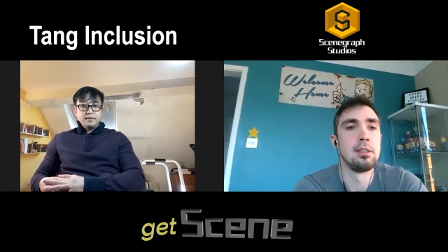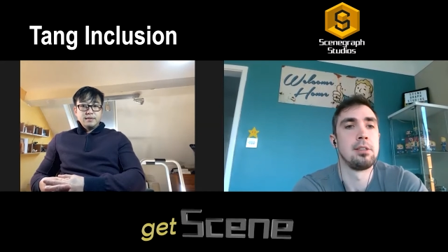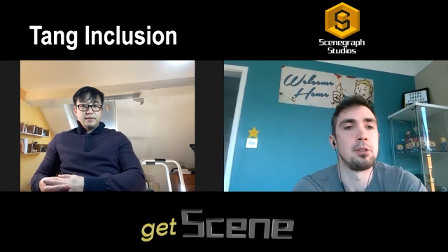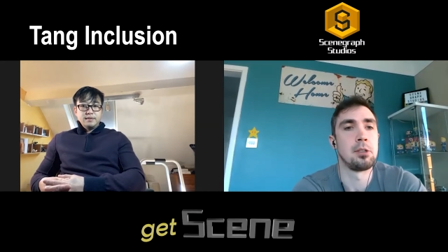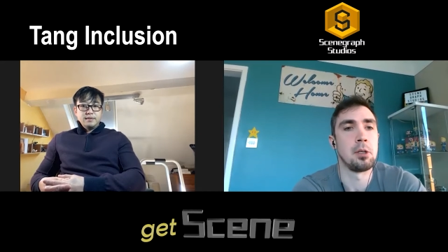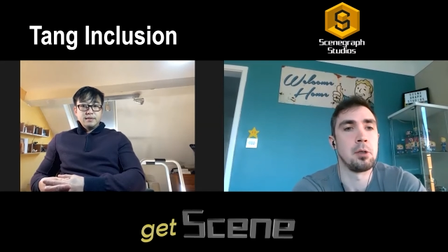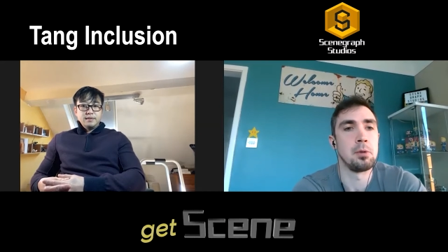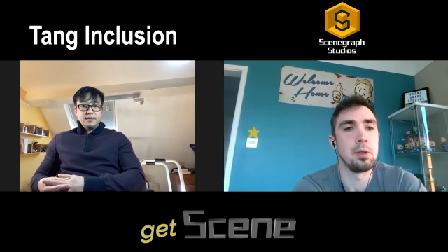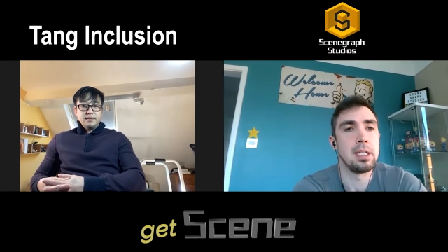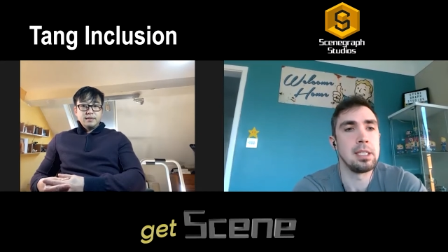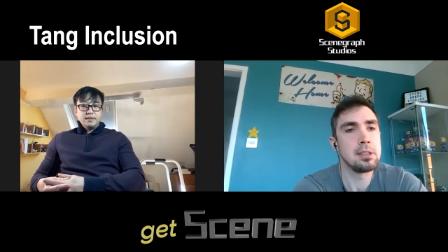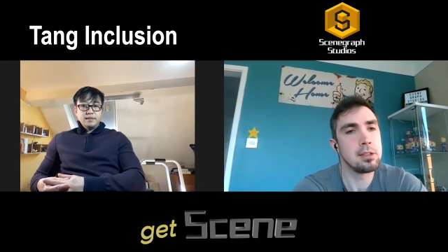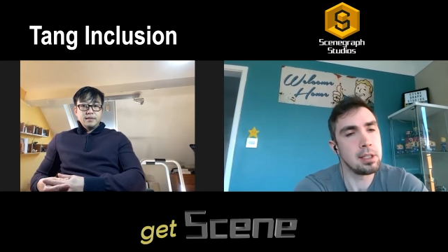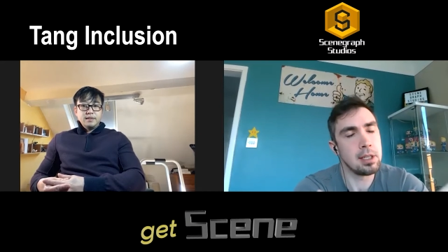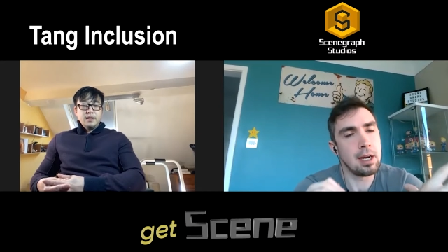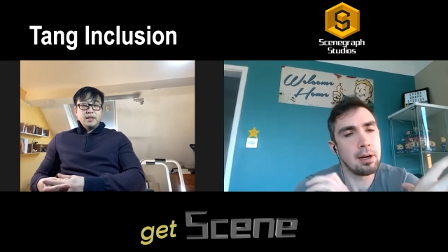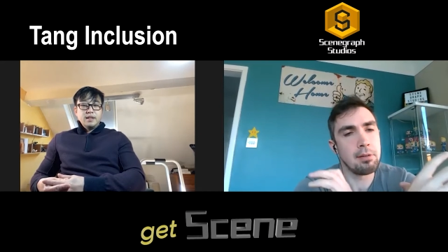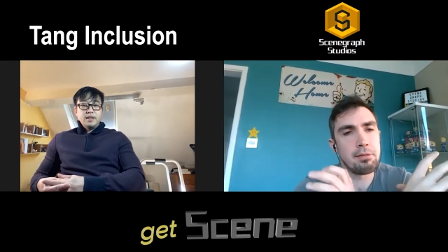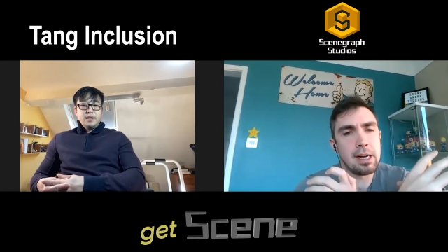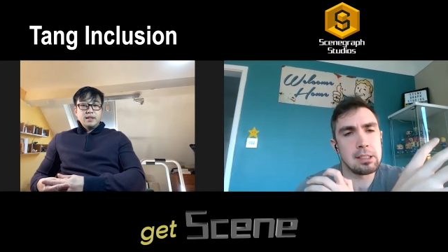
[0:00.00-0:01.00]
So is there
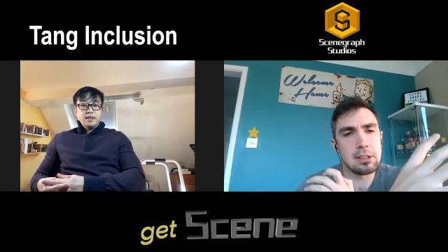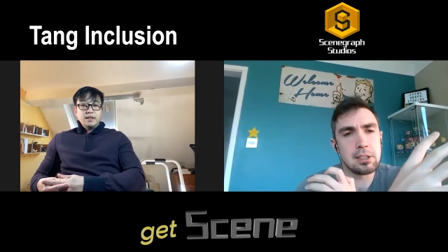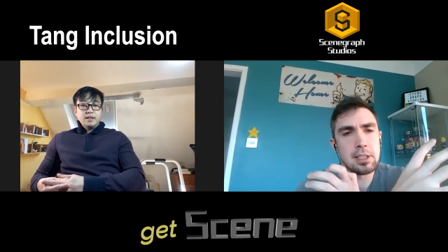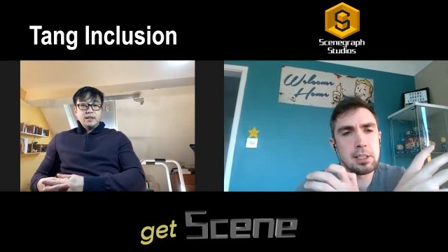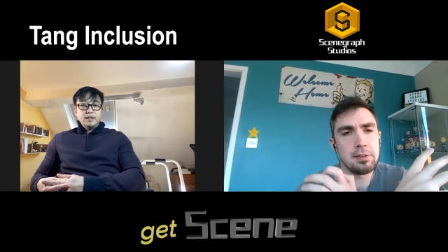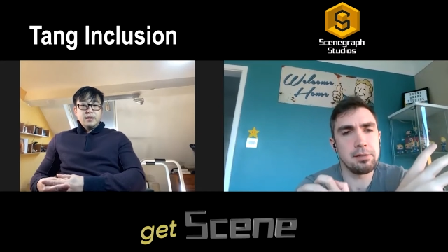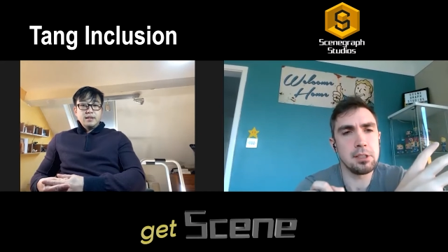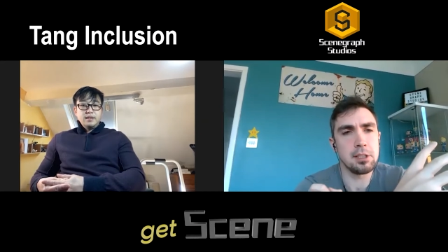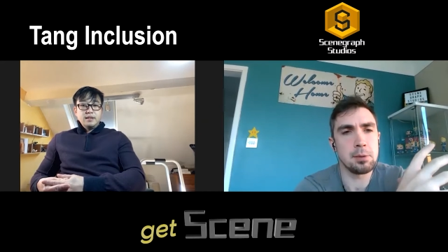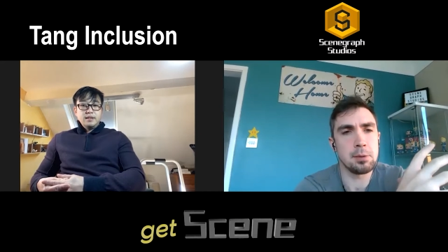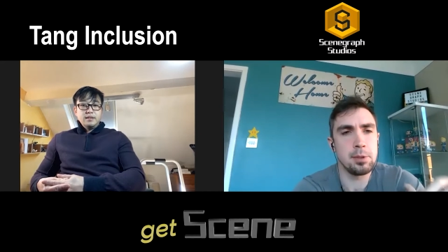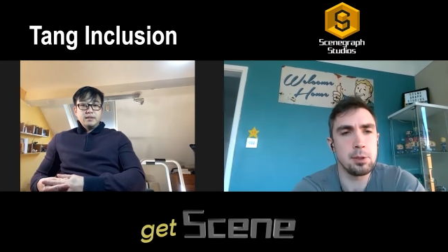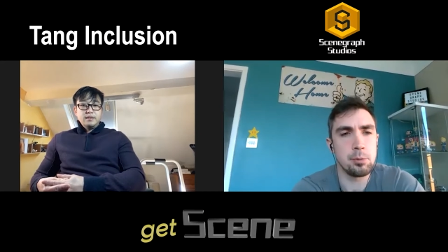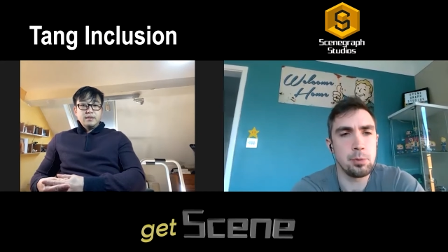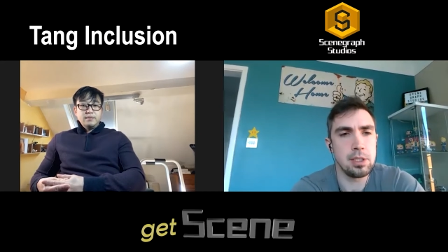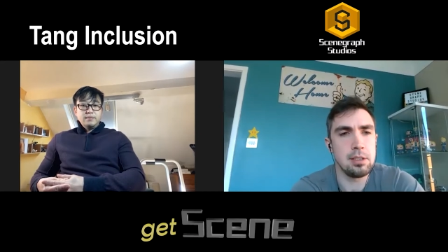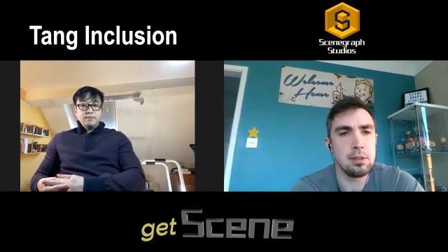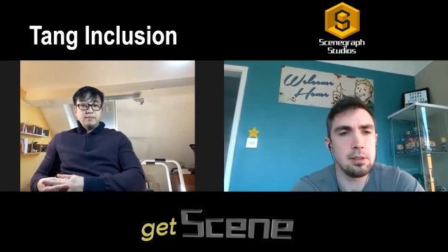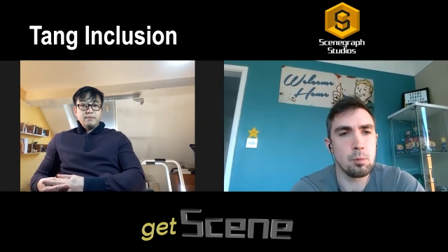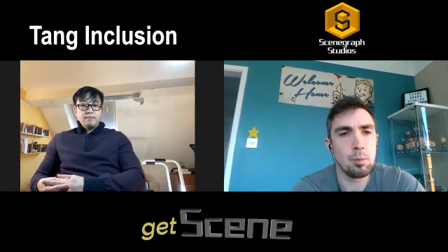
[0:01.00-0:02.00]
a vast difference
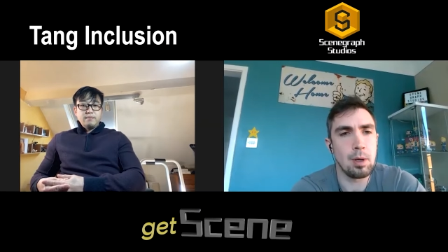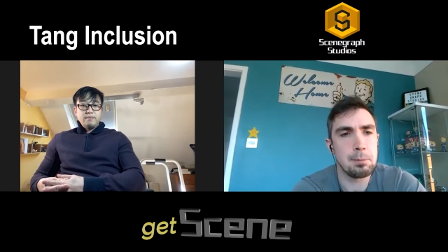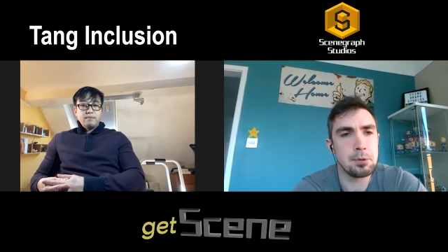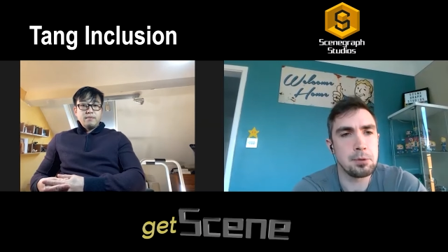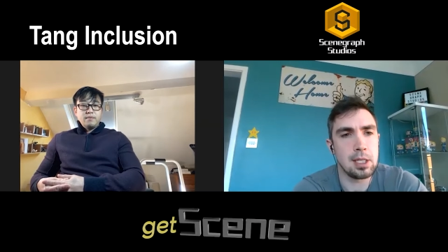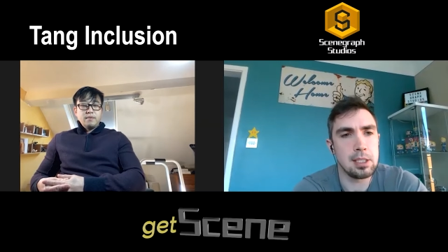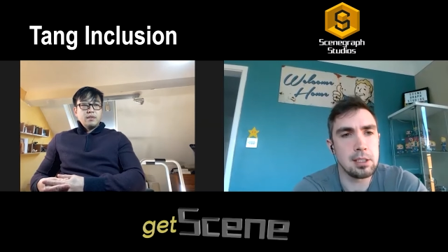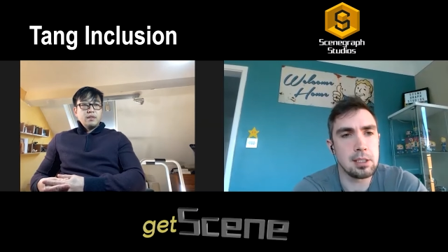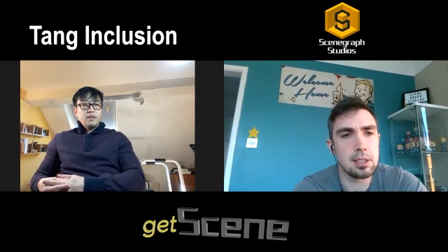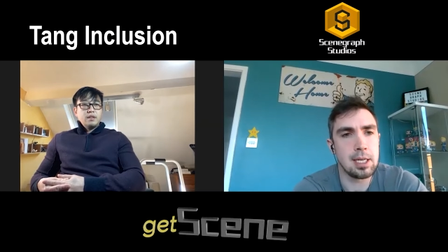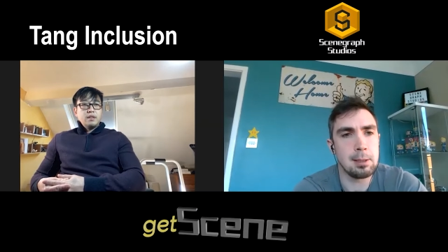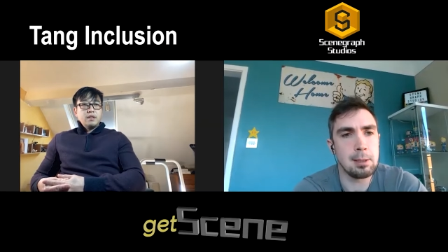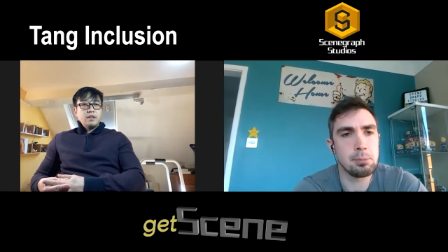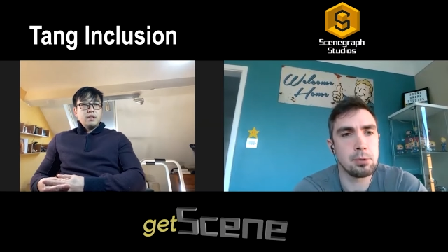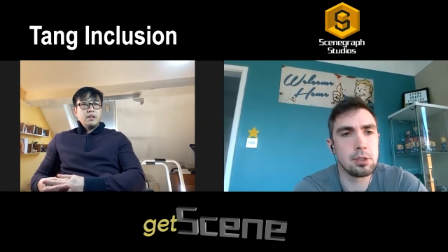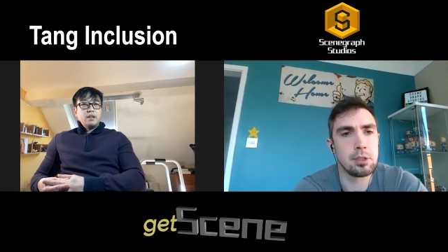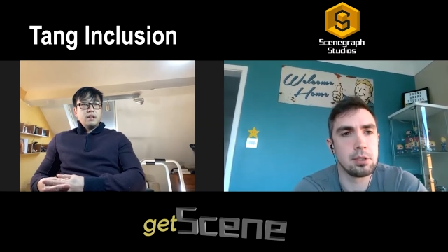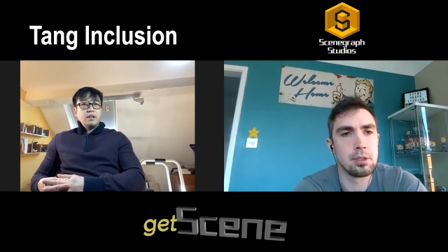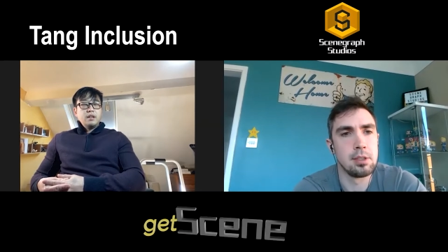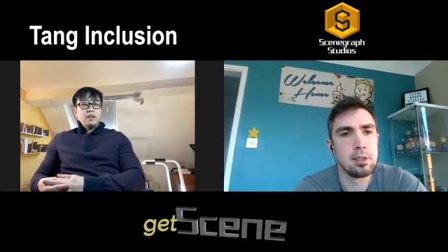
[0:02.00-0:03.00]
between websites and
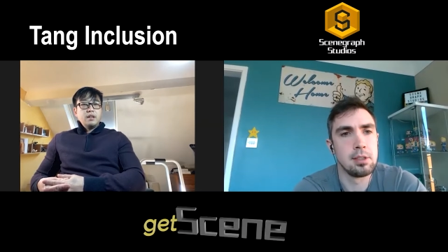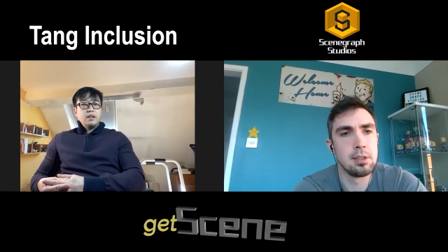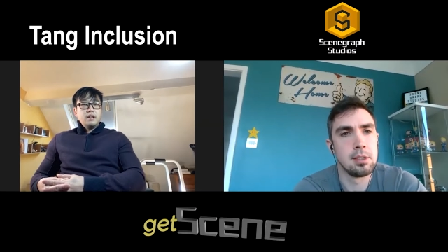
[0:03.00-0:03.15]
apps?